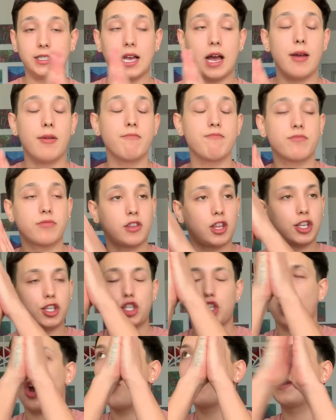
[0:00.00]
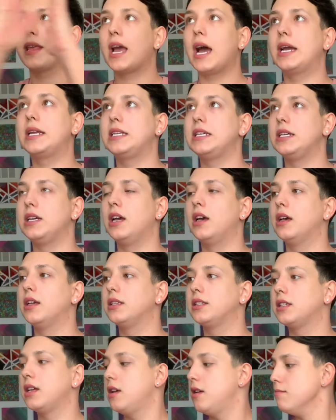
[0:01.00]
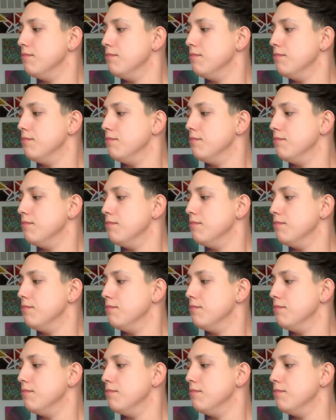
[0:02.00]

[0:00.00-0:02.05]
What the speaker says: I'm so many ideas.